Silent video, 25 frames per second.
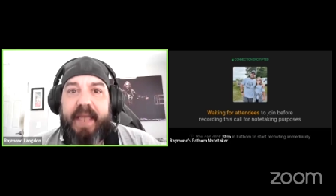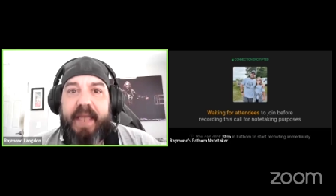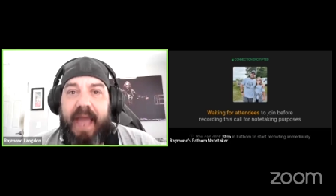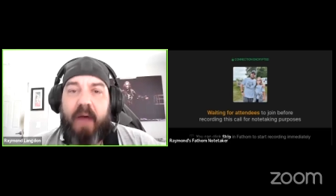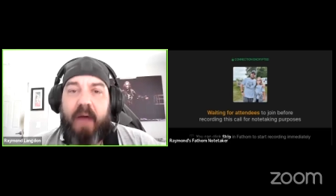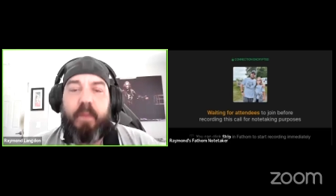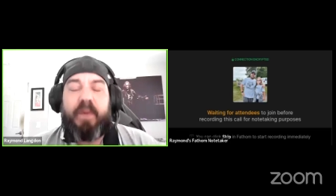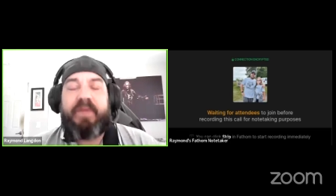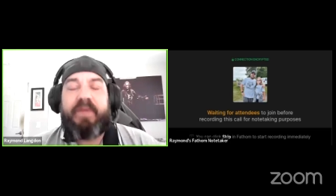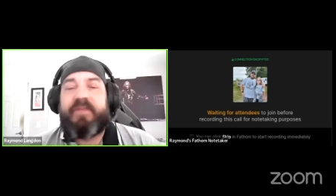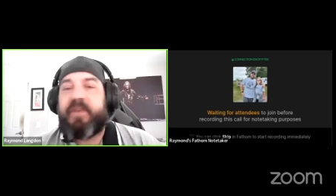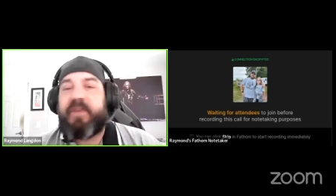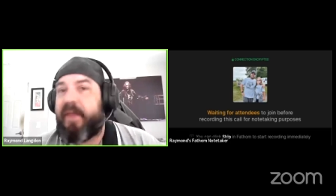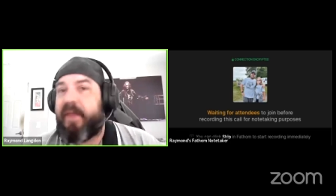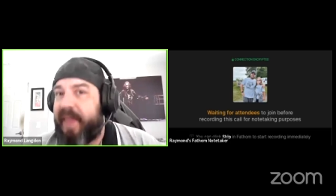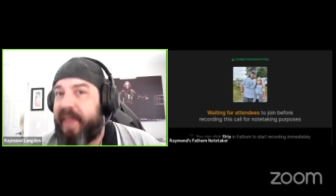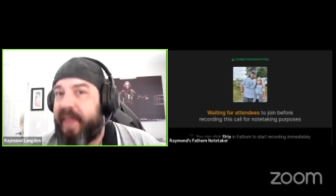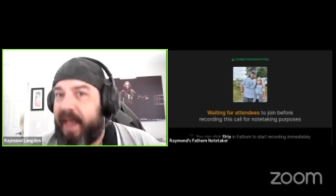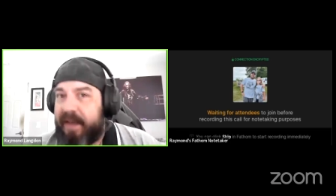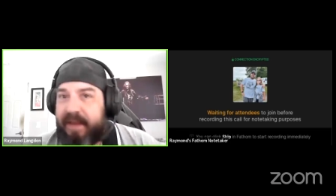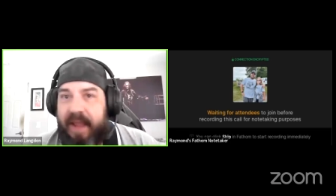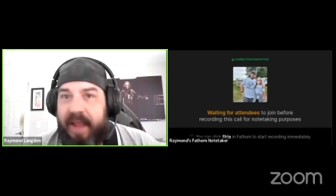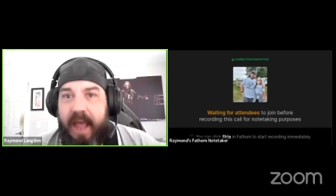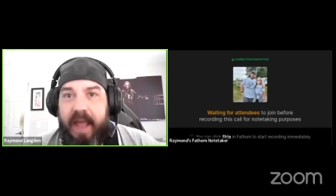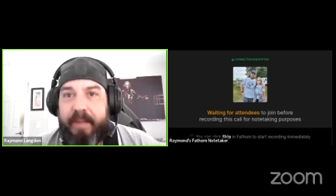How we've done
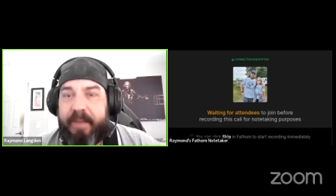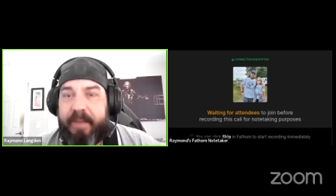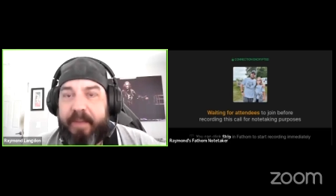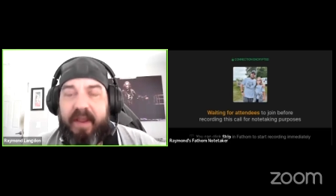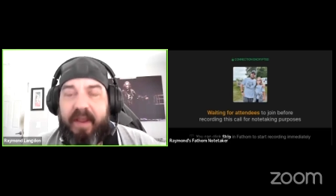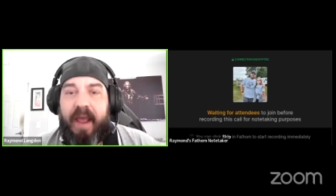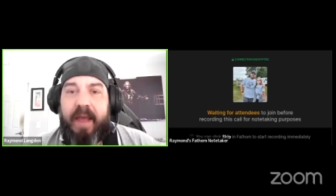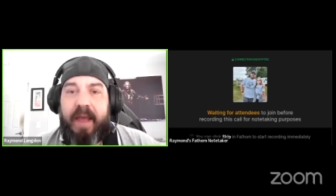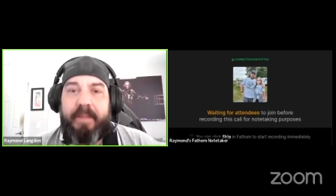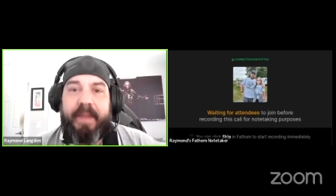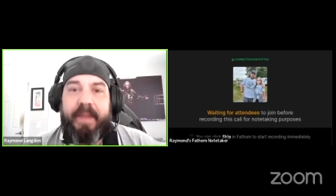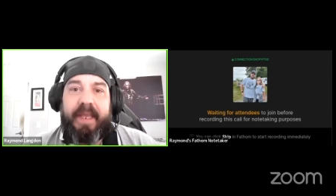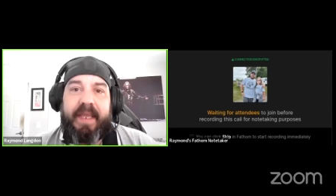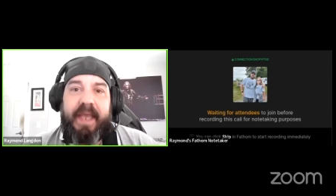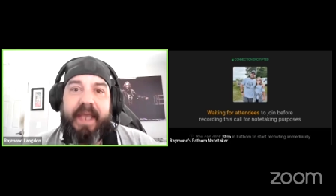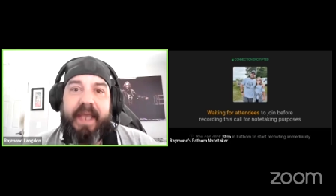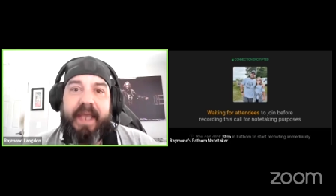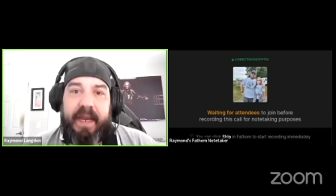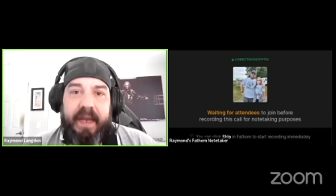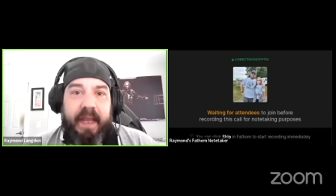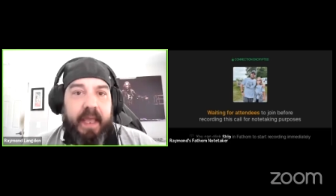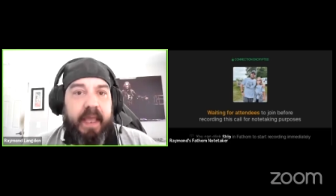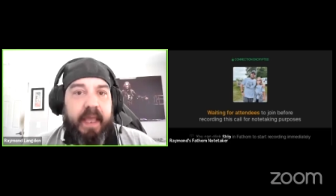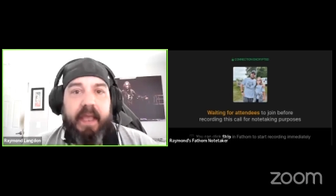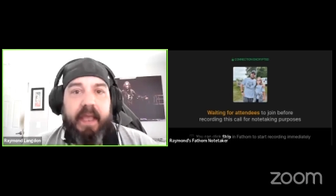that time and time again.